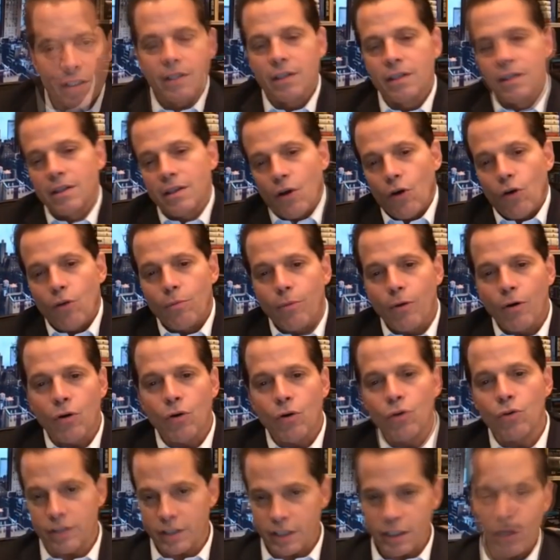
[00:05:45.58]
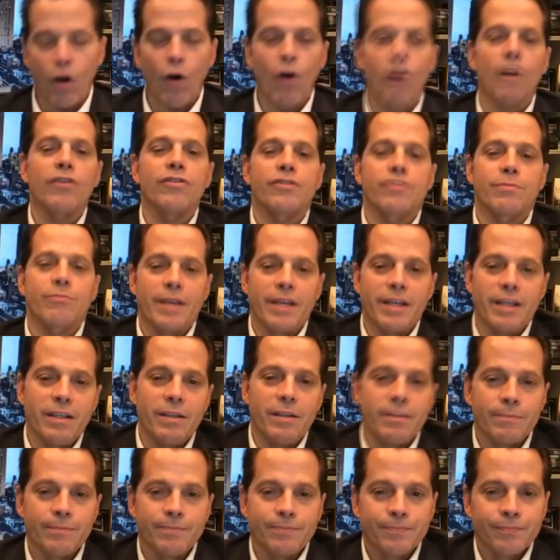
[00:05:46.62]
Lo and behold, he calls
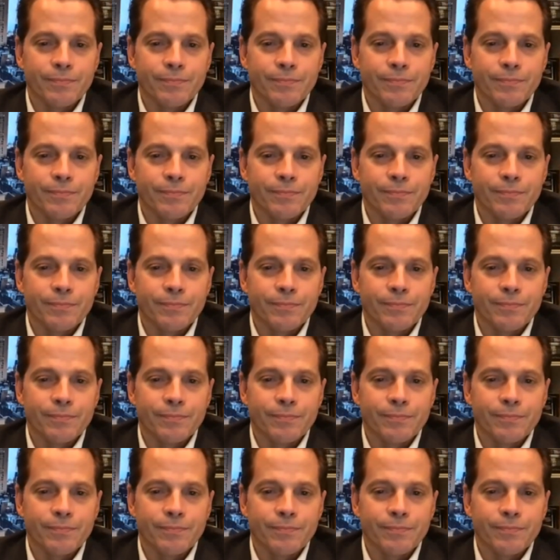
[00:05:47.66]
me